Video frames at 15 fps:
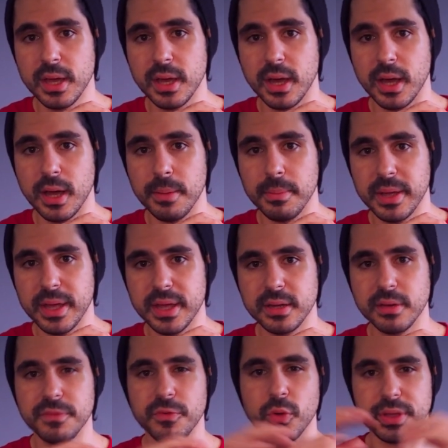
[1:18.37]
um, and
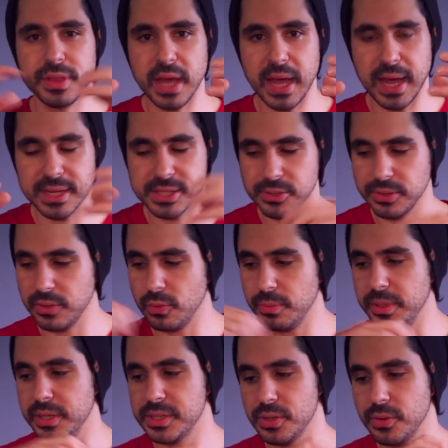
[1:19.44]
avoid the hassle that would
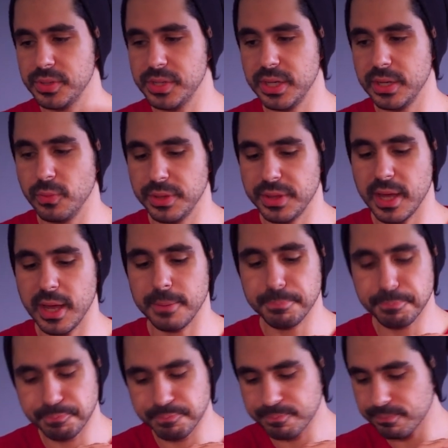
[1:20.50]
be associated with that.
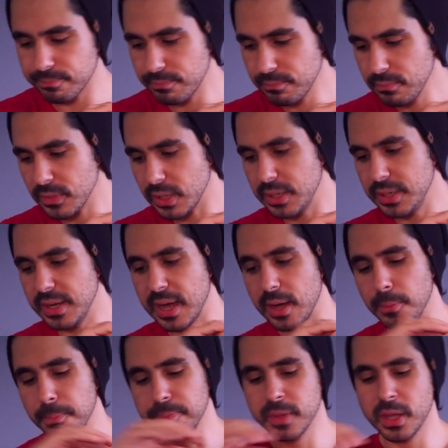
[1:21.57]

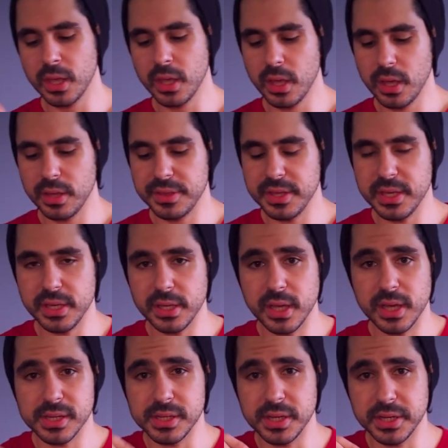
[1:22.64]
Now, the, uh,
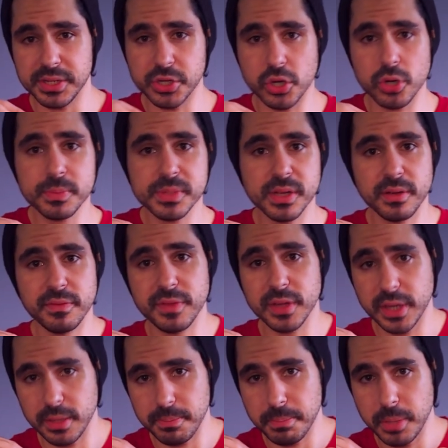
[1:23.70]
in terms of the
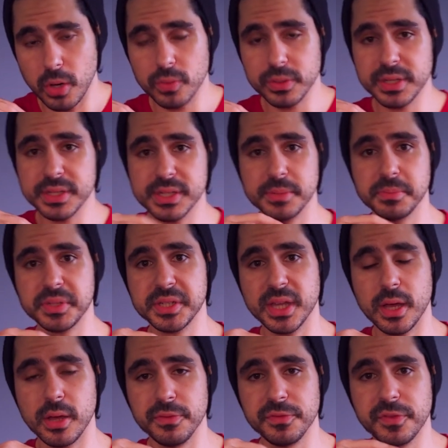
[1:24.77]
components
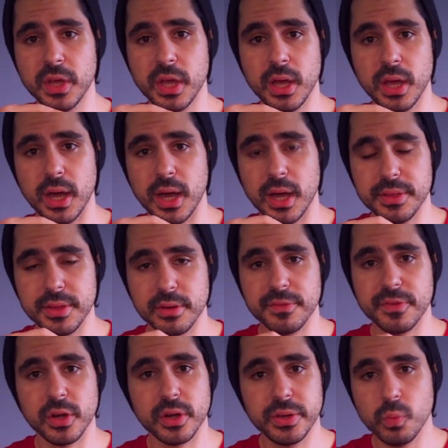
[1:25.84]
themselves, uh, they're
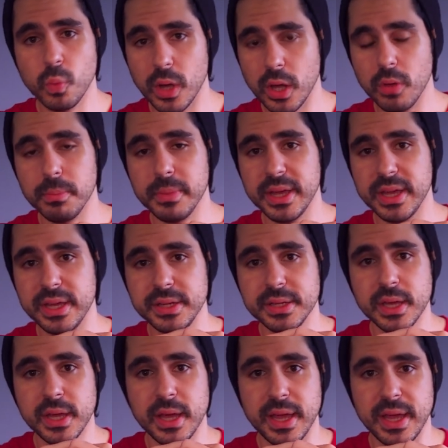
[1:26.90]
very well made
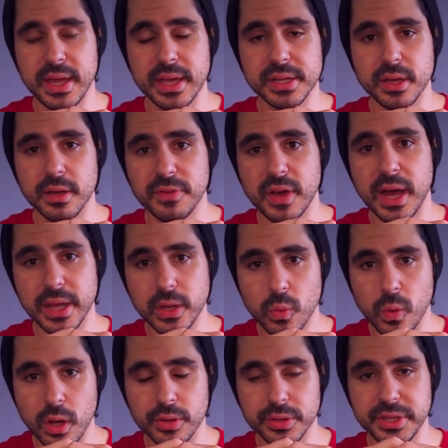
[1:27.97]
and of high
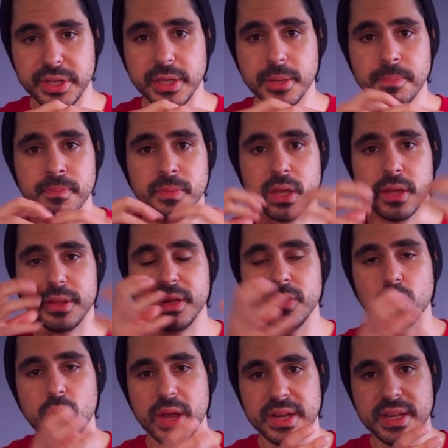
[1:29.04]
quality. The
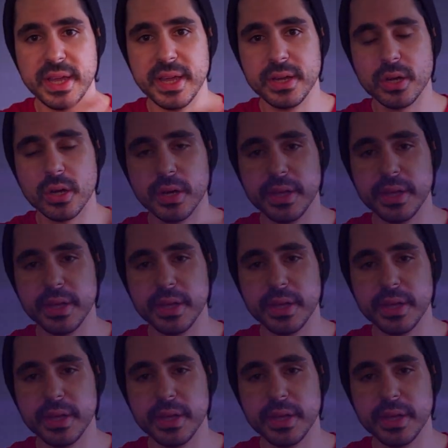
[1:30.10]
radiator